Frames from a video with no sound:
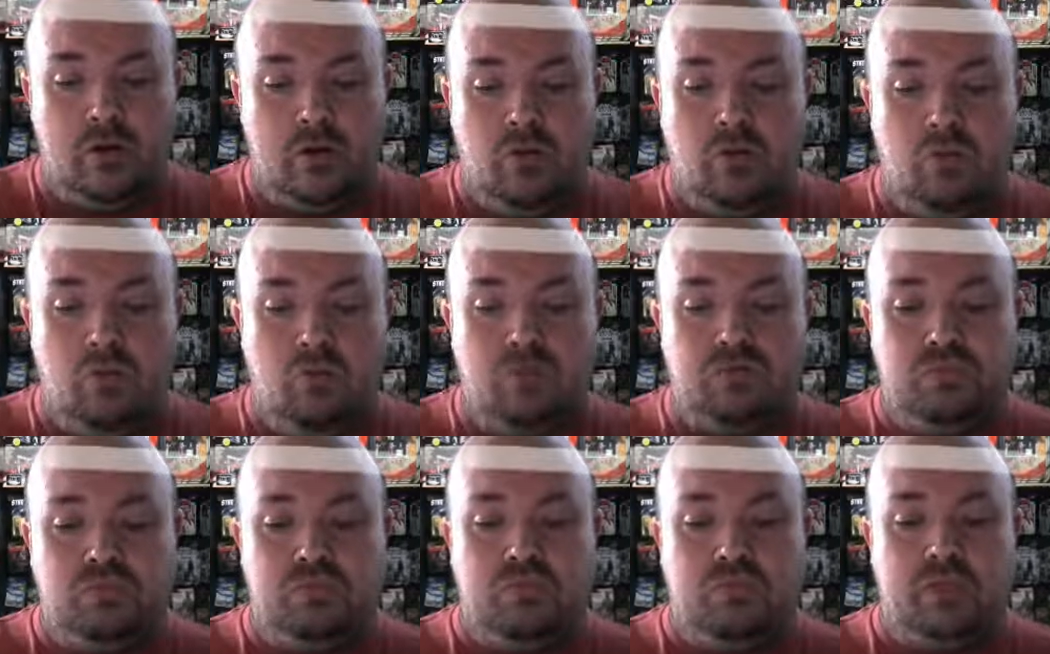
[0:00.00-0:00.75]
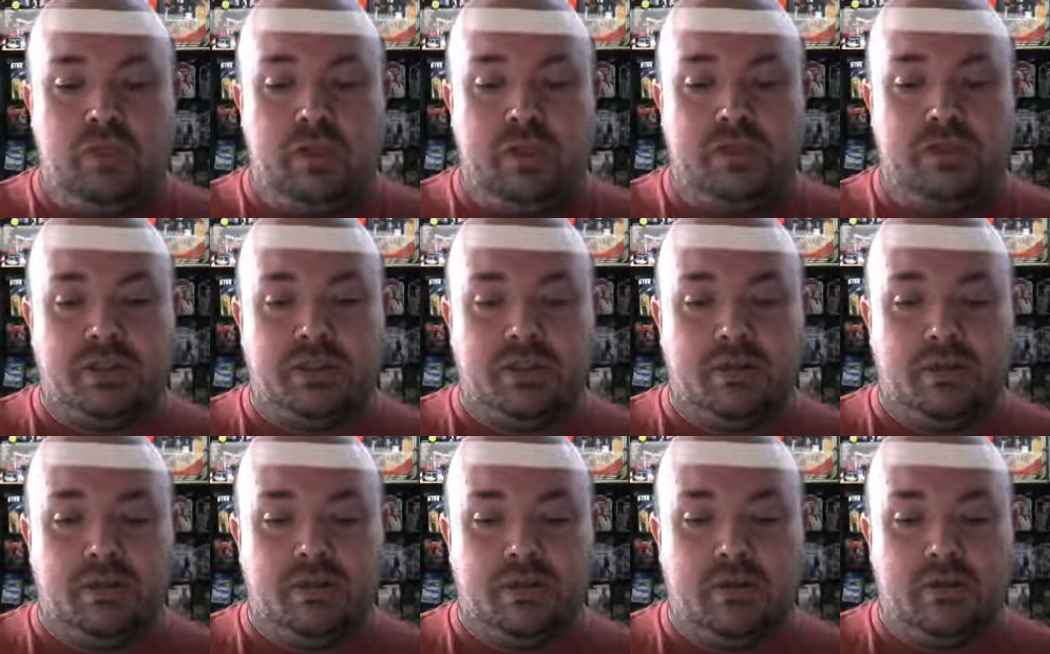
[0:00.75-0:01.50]
Oh, let's
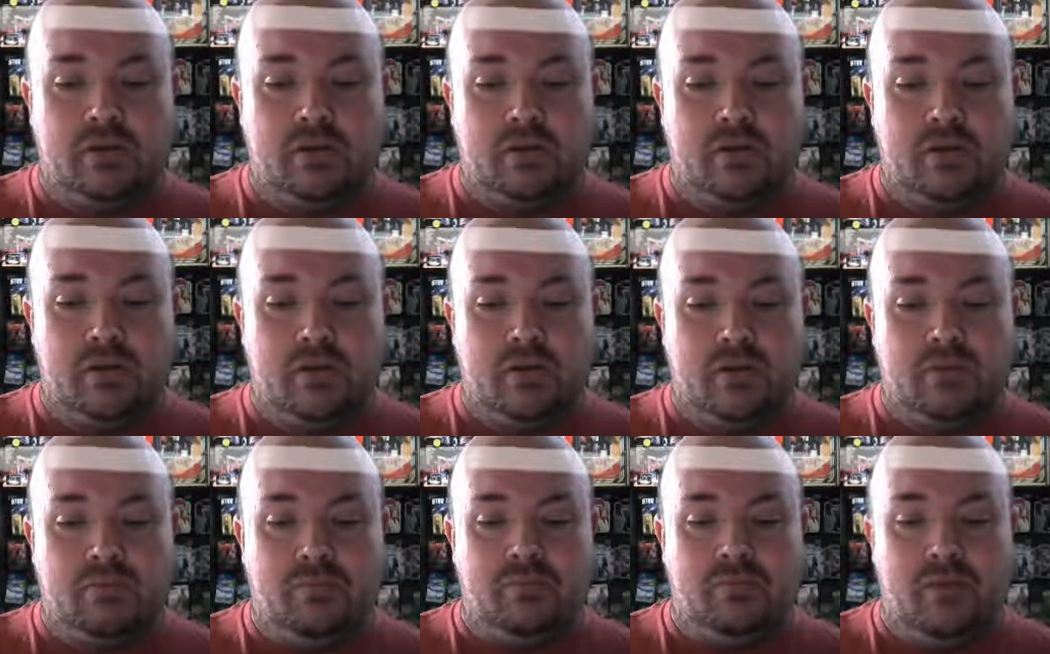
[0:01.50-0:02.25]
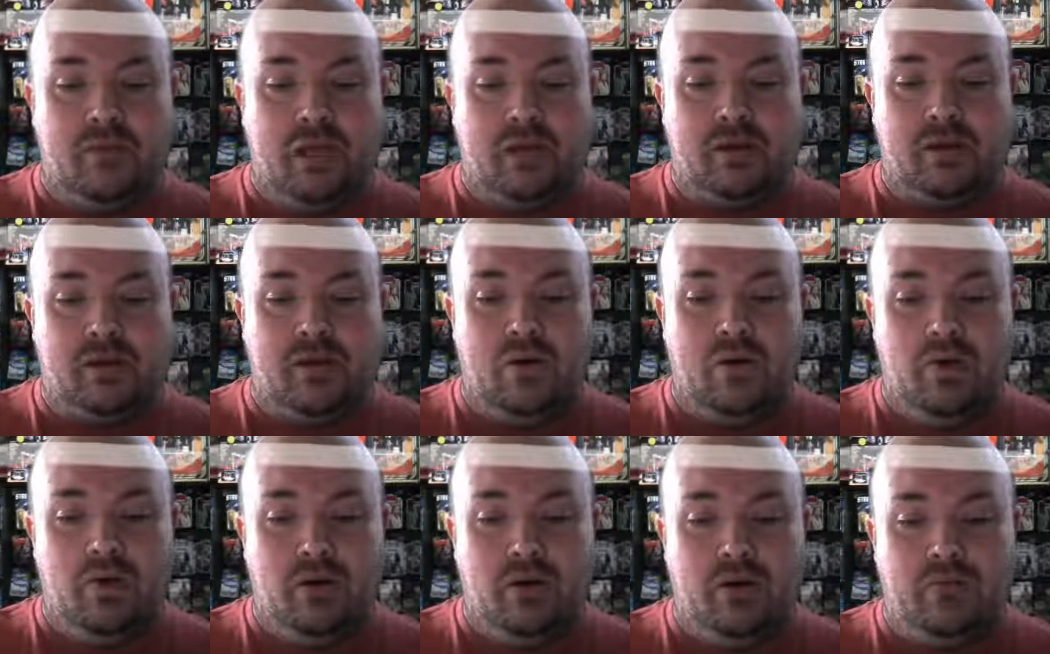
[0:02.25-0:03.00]
get back
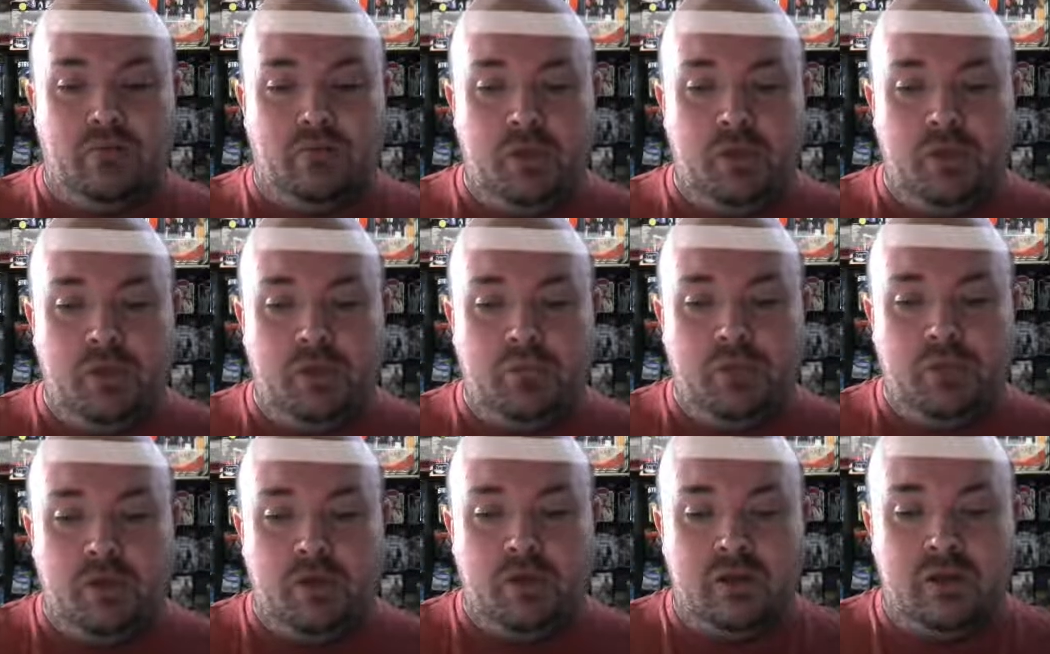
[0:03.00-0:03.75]
away from them,